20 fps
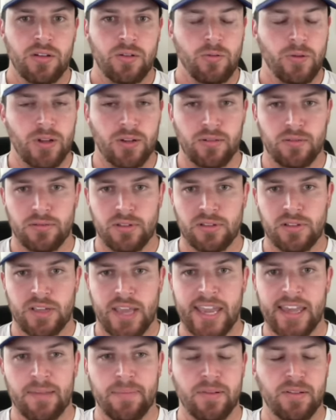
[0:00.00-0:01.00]
well,
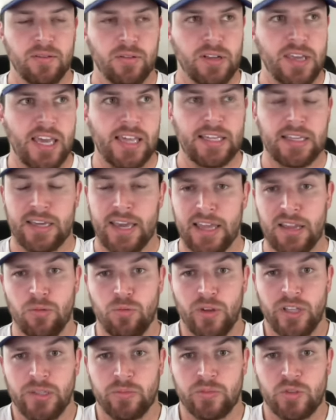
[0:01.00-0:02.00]
Caleb, Caleb
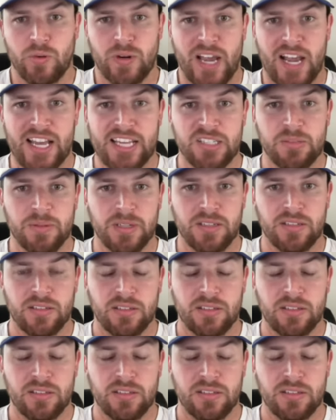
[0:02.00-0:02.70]
Williams won a Heisman.